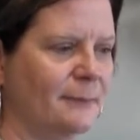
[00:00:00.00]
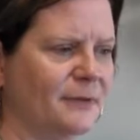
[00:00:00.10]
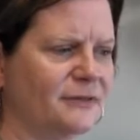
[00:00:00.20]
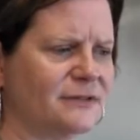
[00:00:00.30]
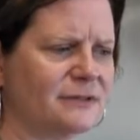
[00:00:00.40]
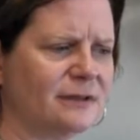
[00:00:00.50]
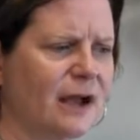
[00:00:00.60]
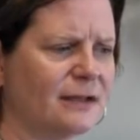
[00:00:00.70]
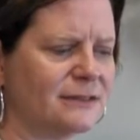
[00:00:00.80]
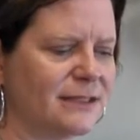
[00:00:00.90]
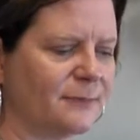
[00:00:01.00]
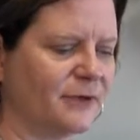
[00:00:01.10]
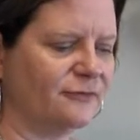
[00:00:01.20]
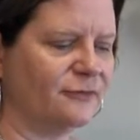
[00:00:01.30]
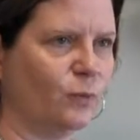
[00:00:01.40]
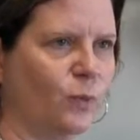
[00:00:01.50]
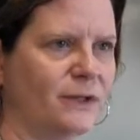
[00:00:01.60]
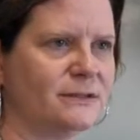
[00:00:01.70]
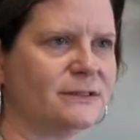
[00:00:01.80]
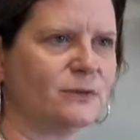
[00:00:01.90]
But this concept of
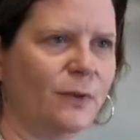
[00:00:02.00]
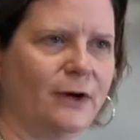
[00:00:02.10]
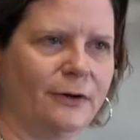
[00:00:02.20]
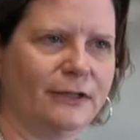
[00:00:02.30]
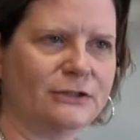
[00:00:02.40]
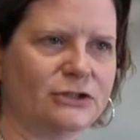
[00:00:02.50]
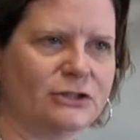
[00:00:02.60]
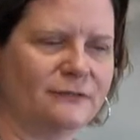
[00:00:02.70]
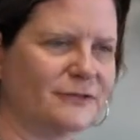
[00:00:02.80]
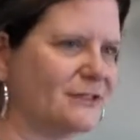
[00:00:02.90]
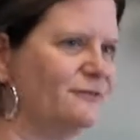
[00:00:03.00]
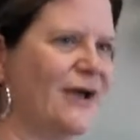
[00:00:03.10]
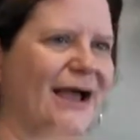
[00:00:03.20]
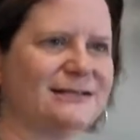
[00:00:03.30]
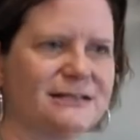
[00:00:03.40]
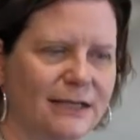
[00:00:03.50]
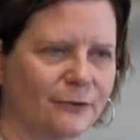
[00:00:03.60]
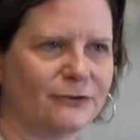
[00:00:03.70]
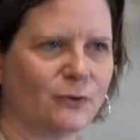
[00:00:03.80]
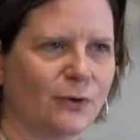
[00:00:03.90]
one square inch of this vast
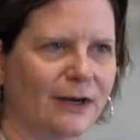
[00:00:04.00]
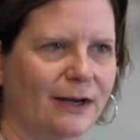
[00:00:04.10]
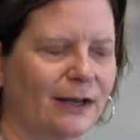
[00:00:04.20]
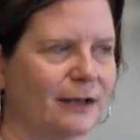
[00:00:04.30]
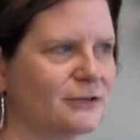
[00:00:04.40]
territory